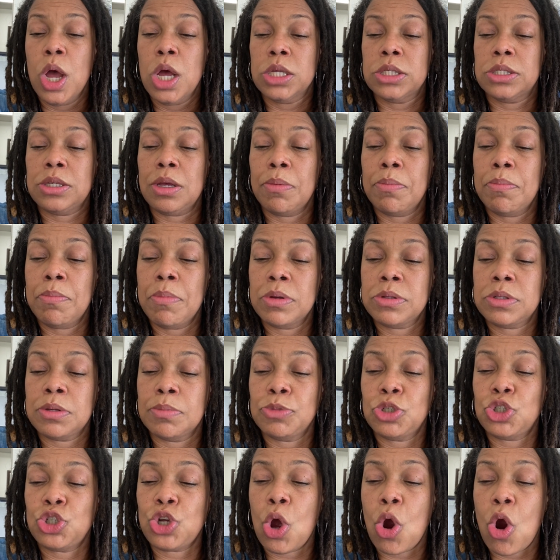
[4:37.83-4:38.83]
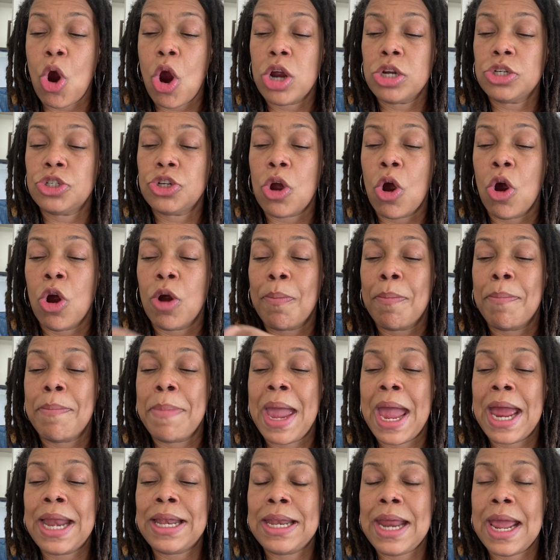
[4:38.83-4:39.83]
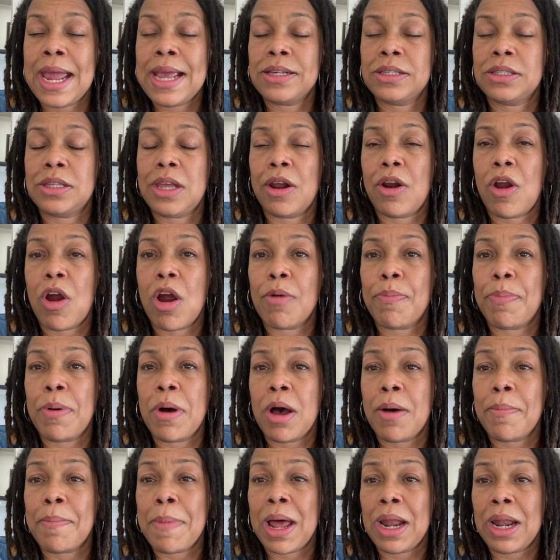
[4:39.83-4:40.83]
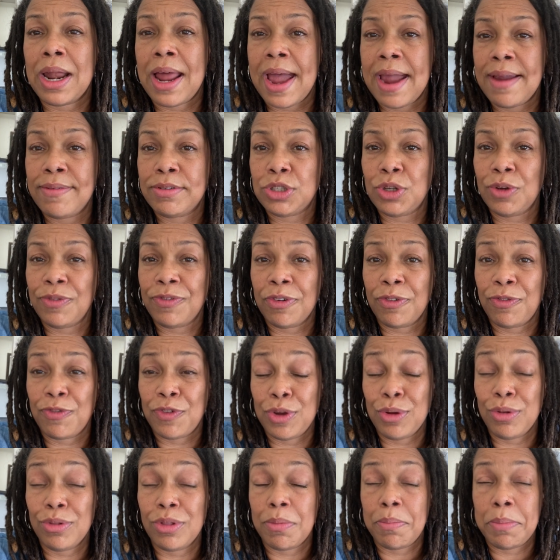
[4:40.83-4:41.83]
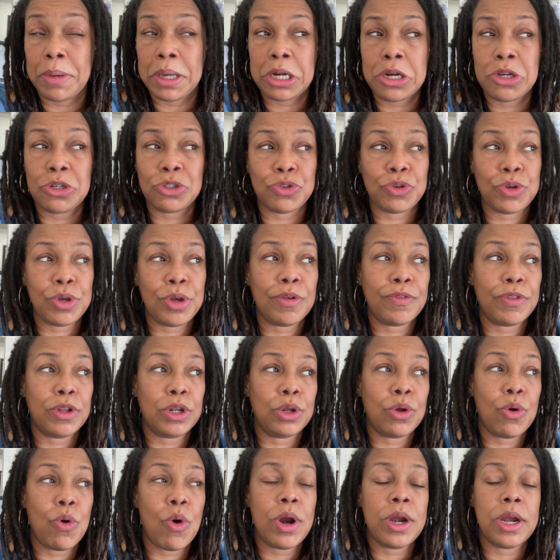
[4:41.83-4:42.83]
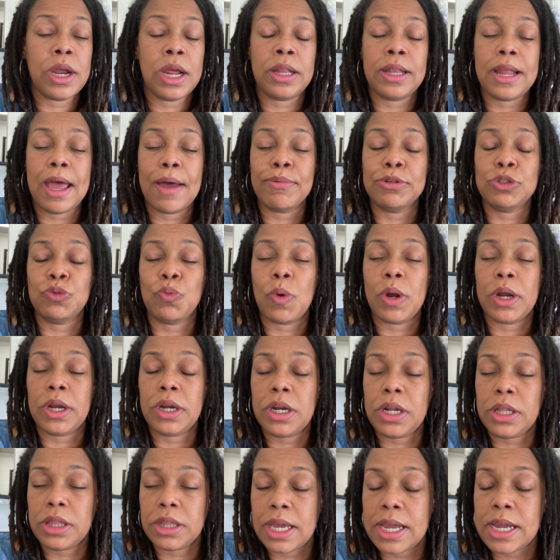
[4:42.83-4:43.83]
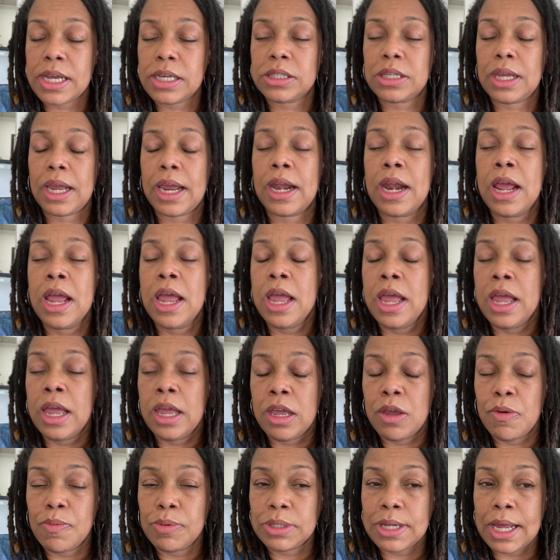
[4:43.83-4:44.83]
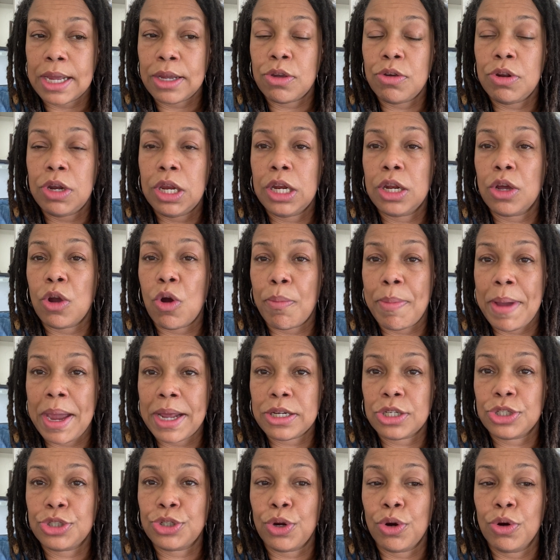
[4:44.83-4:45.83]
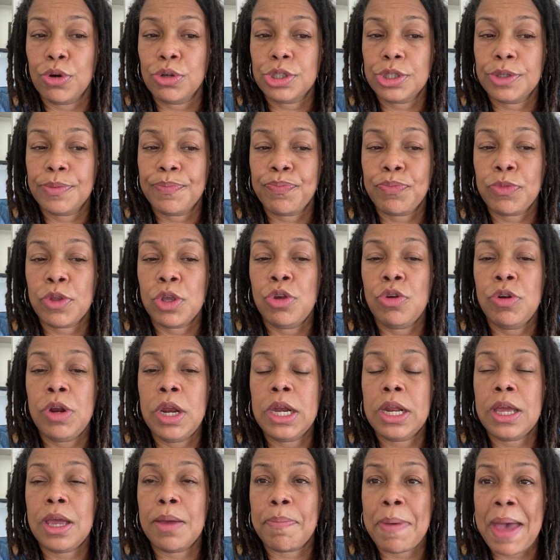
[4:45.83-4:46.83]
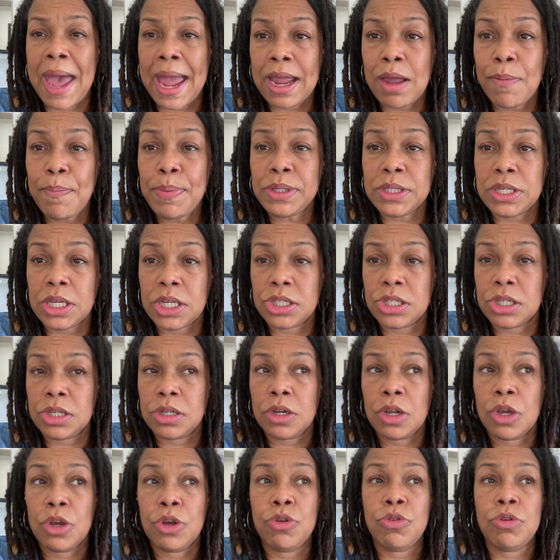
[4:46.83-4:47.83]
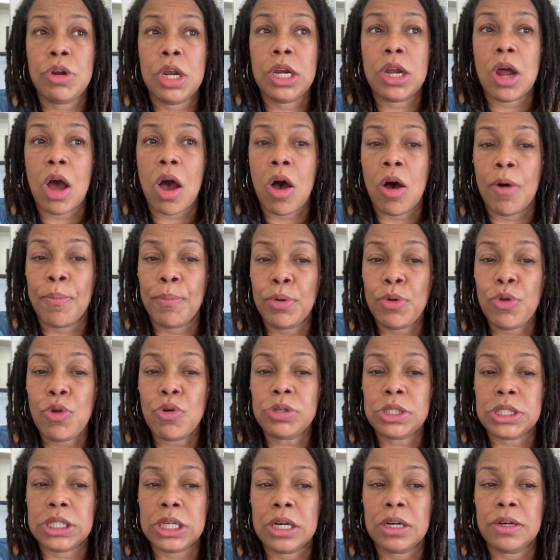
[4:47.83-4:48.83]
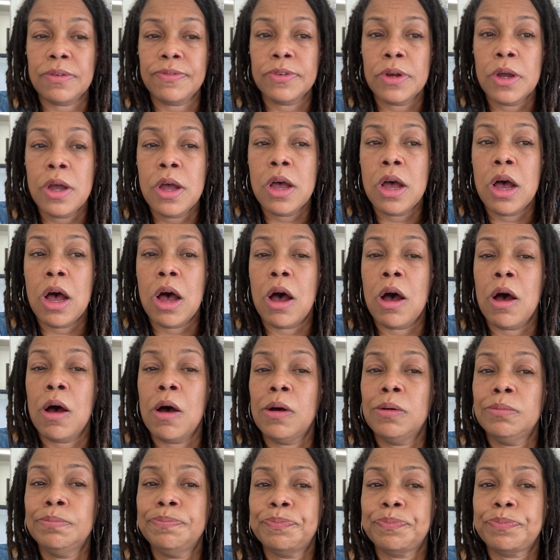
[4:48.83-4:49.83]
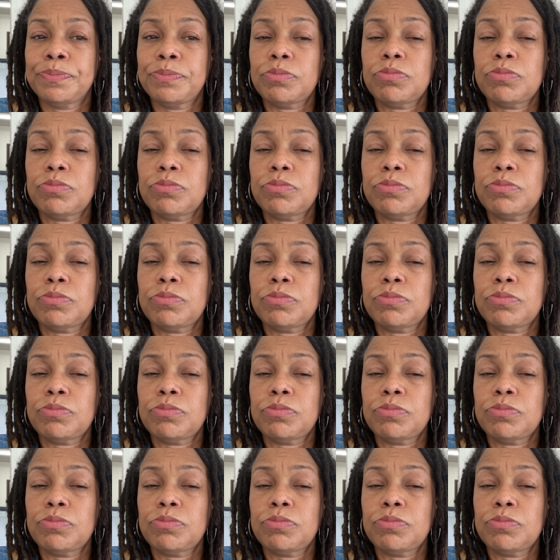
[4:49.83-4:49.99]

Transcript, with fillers: some some charge or mandates that are upon my life to fulfill the ministry of the Lord. And that was one of the things that it was like, you need to go back to church. You need to get back in position. You need to humble yourself. Um,